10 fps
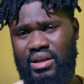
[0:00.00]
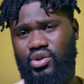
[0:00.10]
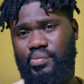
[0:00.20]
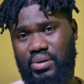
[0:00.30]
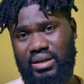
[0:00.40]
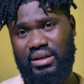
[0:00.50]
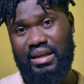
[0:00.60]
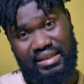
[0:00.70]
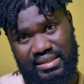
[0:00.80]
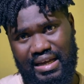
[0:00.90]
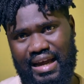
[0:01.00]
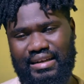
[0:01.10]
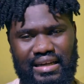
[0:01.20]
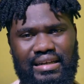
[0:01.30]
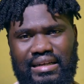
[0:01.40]
you put it
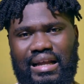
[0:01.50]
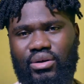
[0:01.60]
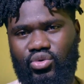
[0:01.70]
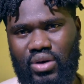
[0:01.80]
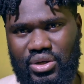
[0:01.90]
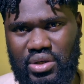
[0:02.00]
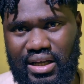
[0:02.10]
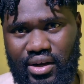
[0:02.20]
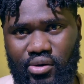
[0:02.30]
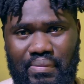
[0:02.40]
inside, then that will actually help.